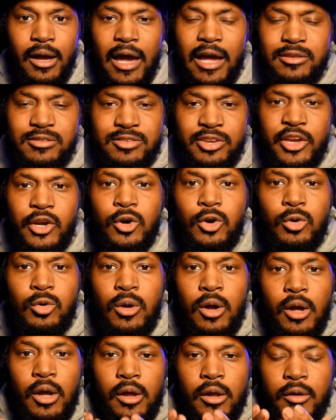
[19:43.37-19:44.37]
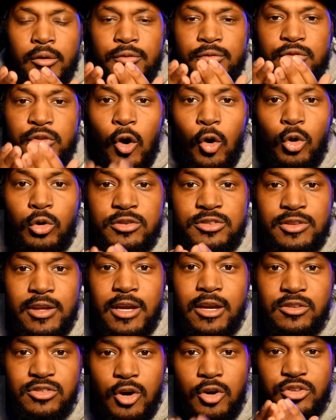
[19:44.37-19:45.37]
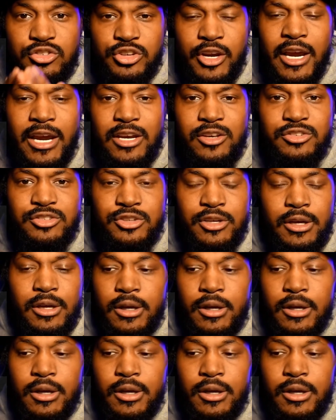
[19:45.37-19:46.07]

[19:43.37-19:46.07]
Until those things are changed,